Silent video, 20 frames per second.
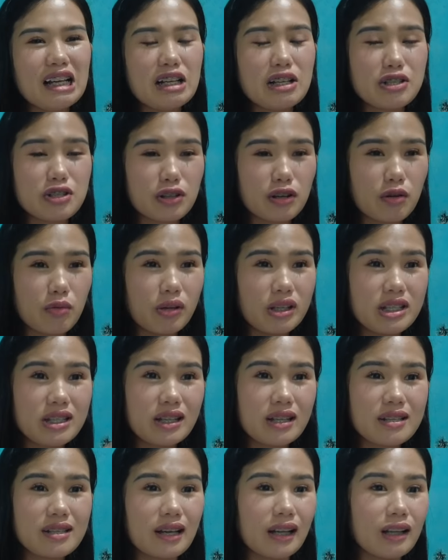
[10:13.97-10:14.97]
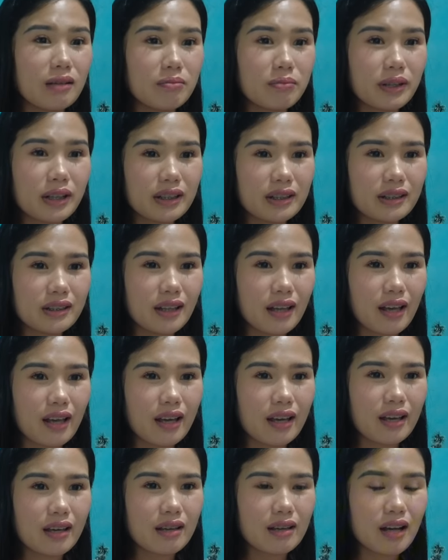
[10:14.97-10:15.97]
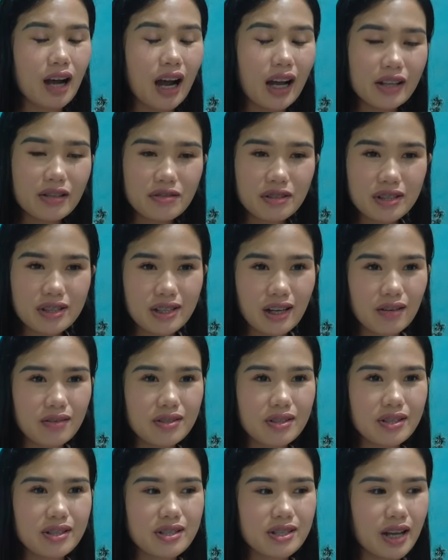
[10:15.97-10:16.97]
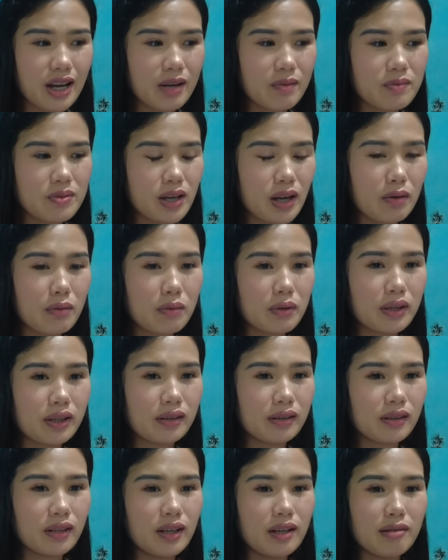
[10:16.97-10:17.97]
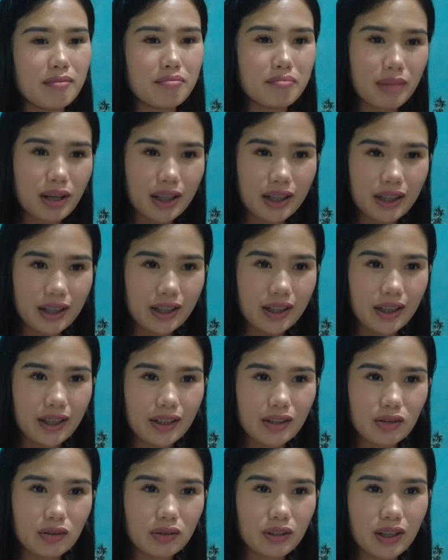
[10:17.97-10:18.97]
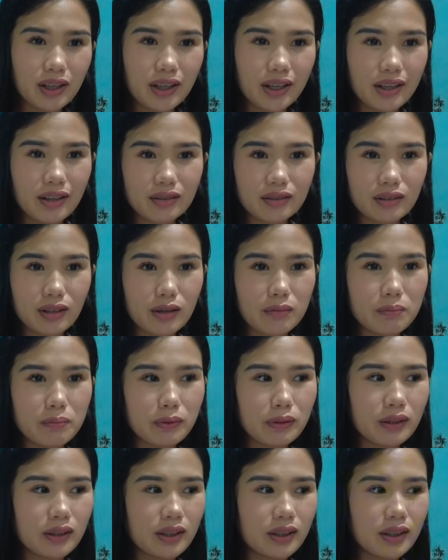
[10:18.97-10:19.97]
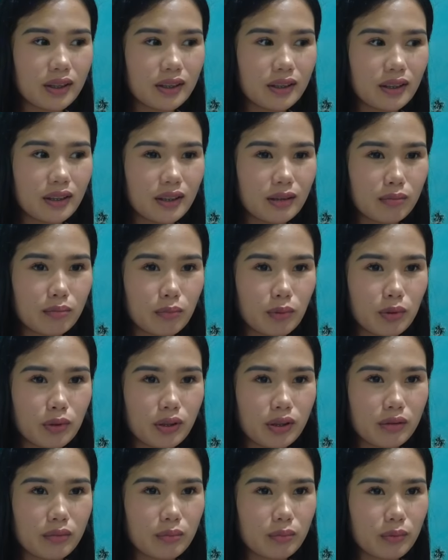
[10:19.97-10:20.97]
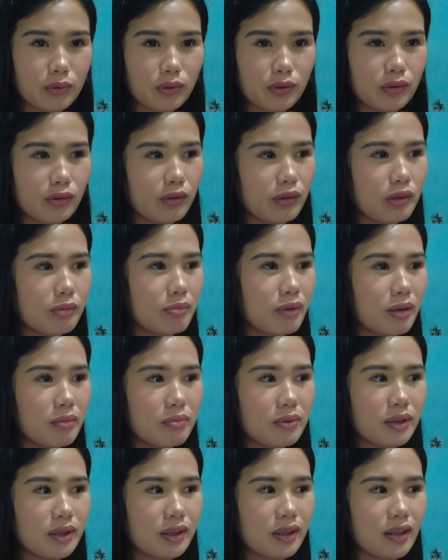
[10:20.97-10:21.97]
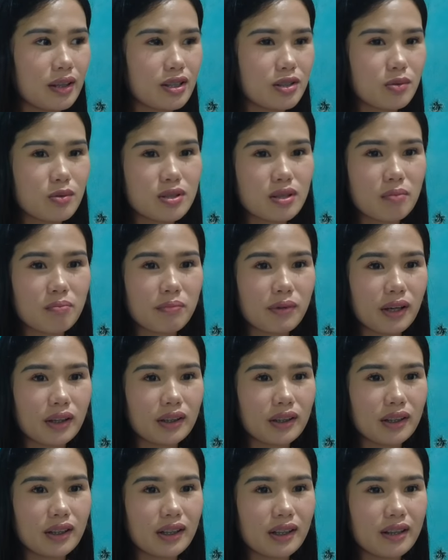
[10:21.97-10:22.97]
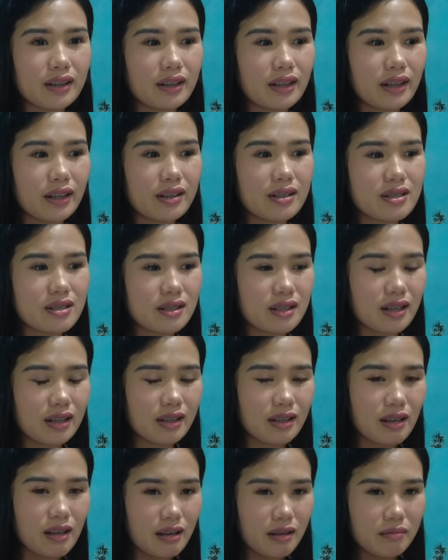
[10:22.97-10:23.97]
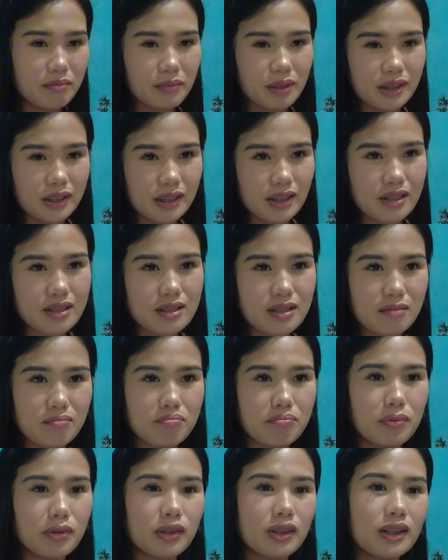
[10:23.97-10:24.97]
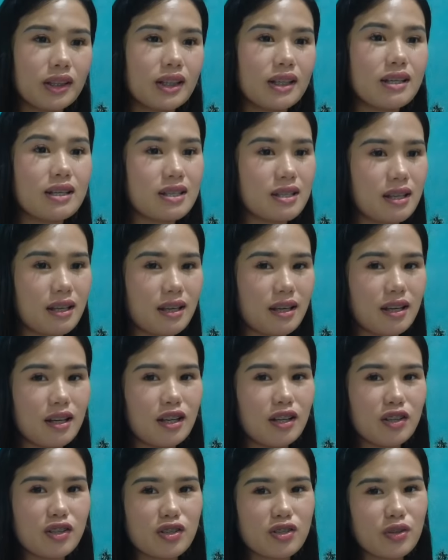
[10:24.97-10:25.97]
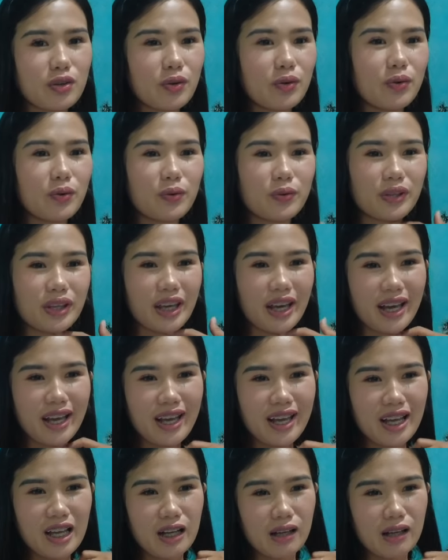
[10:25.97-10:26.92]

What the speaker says: So we still celebrate the 100,000 subs. I will buy a cake today, a tarpaulin, and more. Or maybe let's do some practical things like make it simple and easy. So yeah.